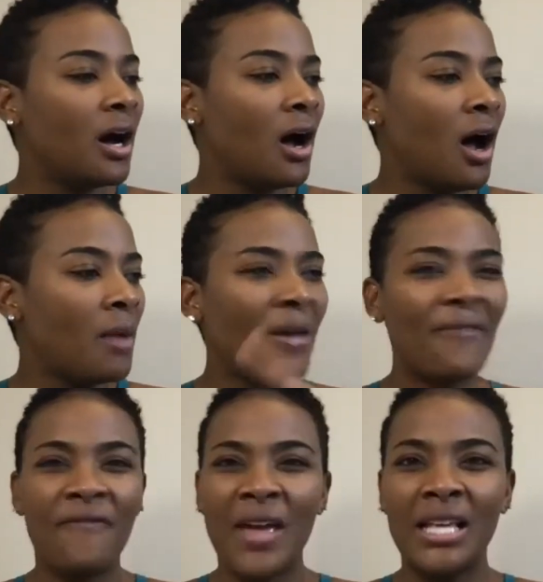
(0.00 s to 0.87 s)

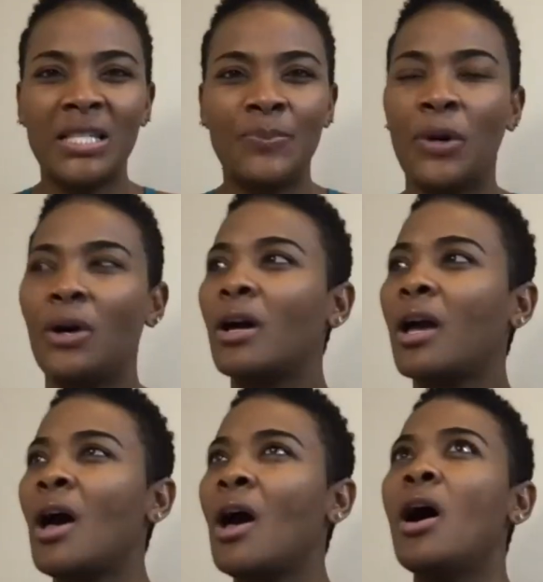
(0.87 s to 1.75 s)
my Facebook
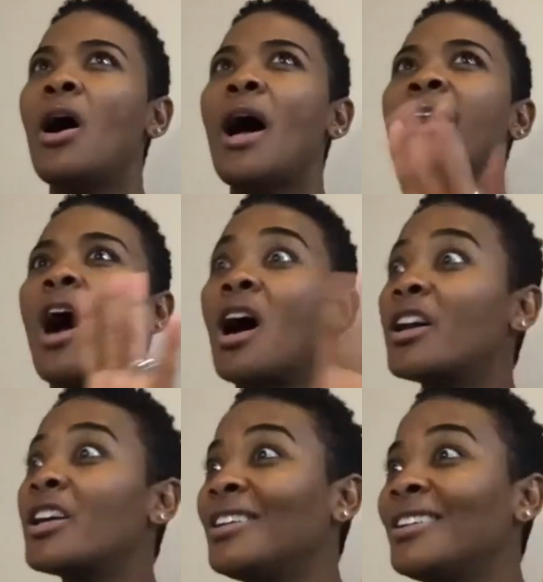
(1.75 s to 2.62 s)
an
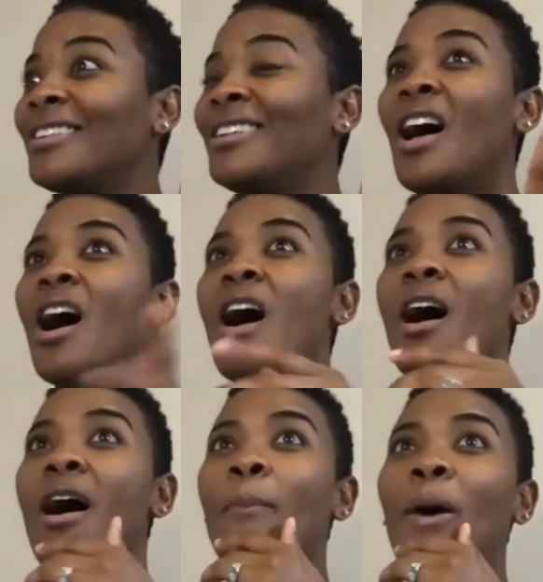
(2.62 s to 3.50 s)
article
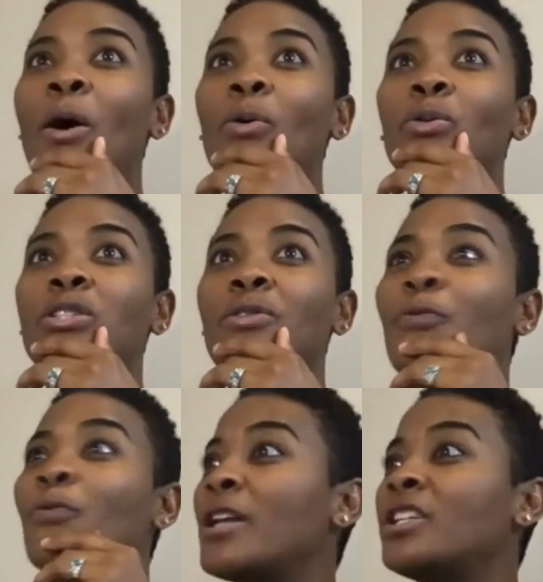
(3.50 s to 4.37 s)
about
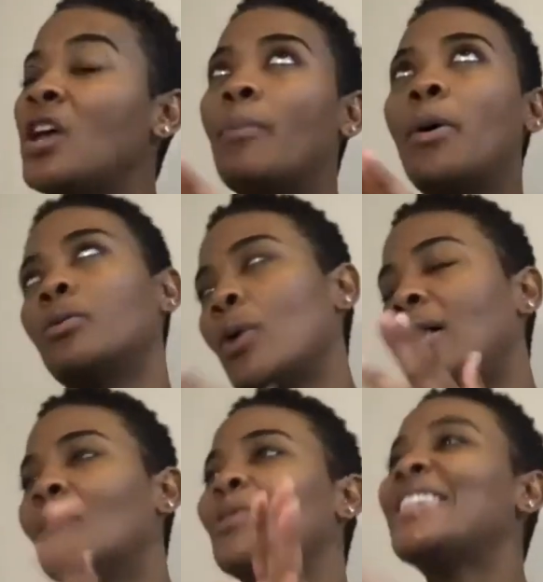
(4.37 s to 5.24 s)

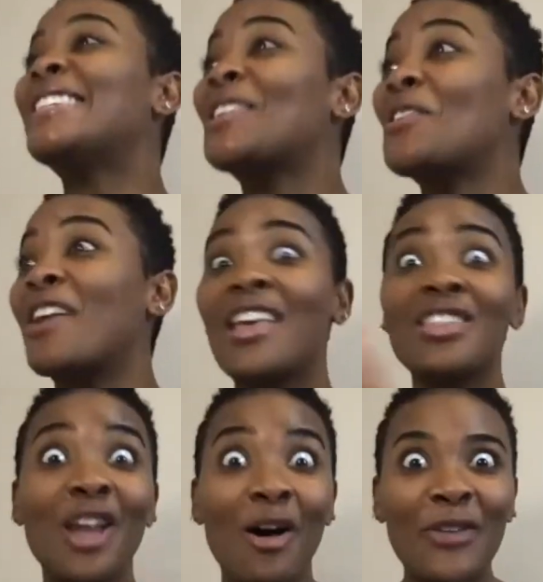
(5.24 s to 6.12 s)
it's Issa Rae.
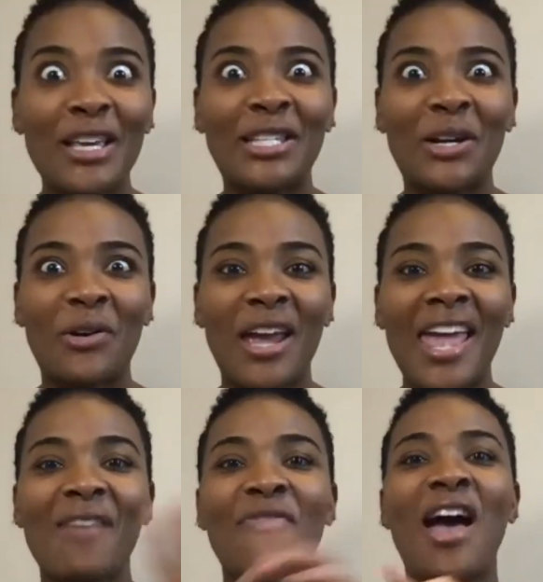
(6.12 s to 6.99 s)
Love Issa Rae.
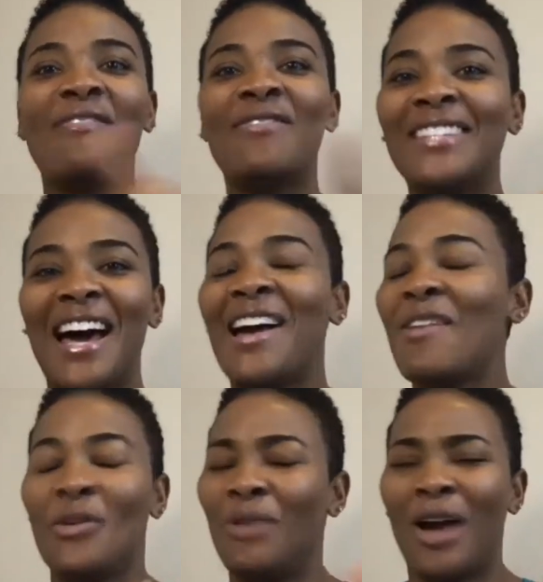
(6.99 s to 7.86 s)

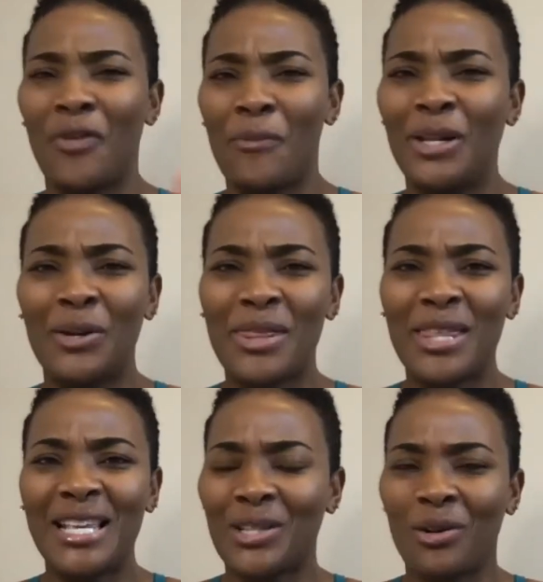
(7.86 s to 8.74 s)
If you're not familiar with
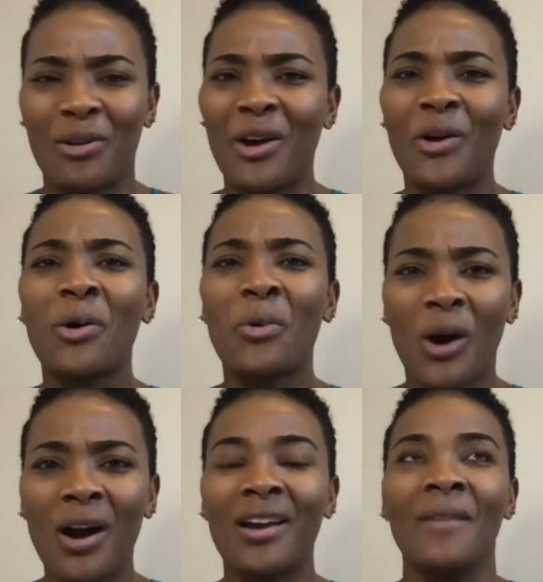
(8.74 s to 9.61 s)
Issa Rae or her
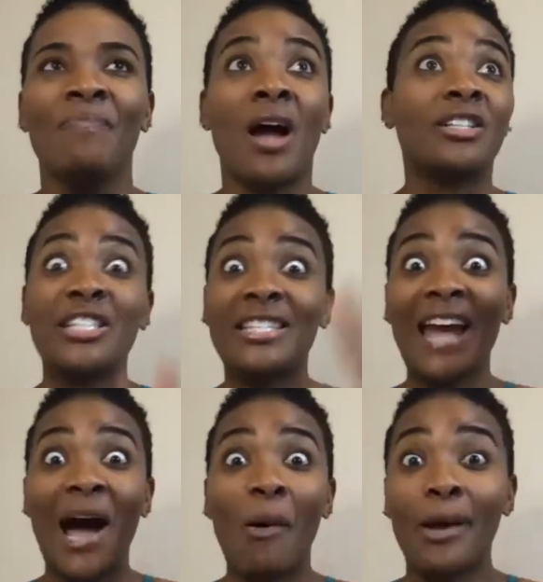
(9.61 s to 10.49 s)
work, she's
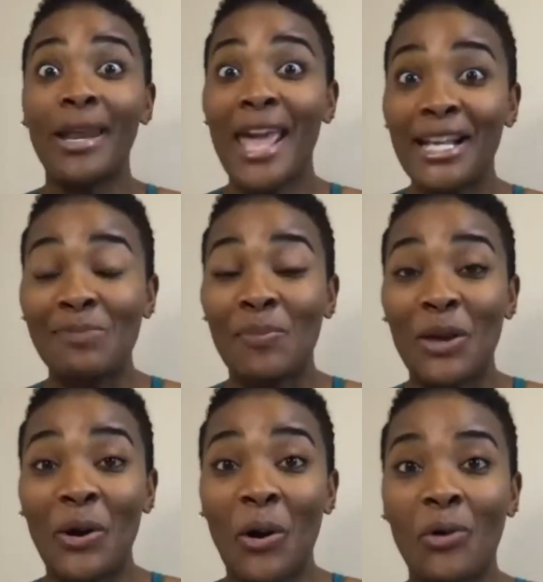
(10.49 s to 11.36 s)
now on
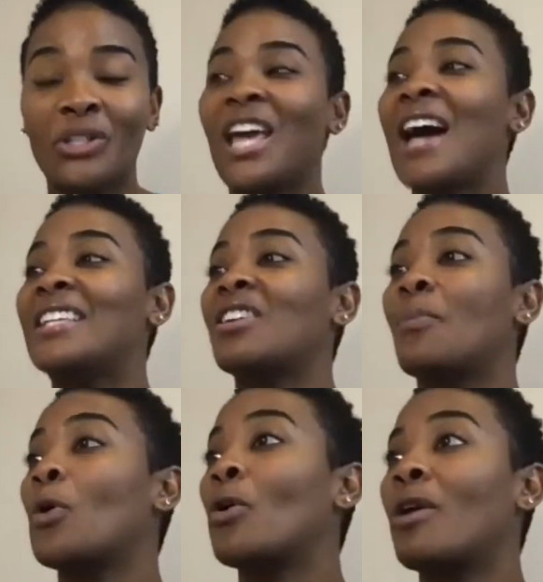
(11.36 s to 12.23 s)
HBO. She has her
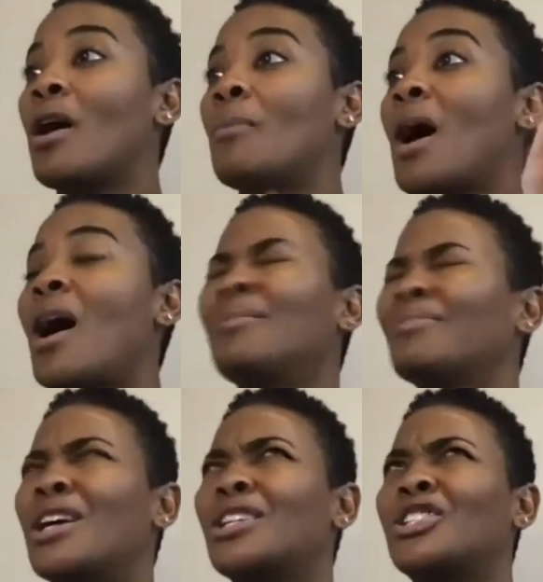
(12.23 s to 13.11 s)
program,
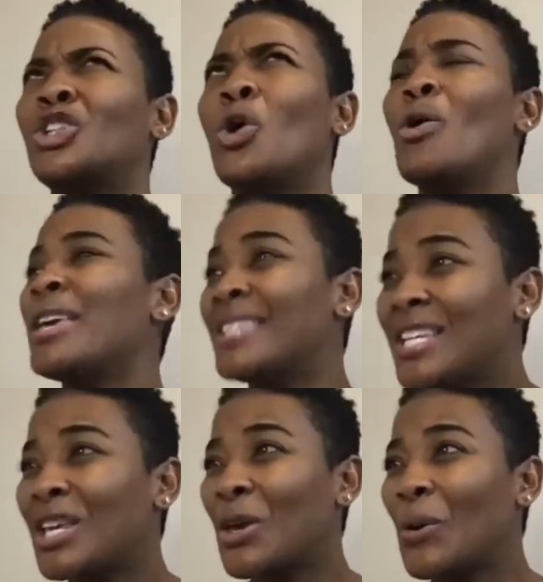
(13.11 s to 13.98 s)
her show
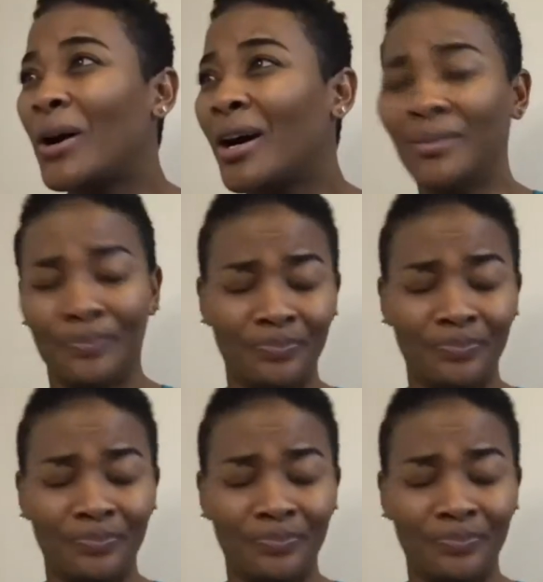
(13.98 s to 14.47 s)
Insecure.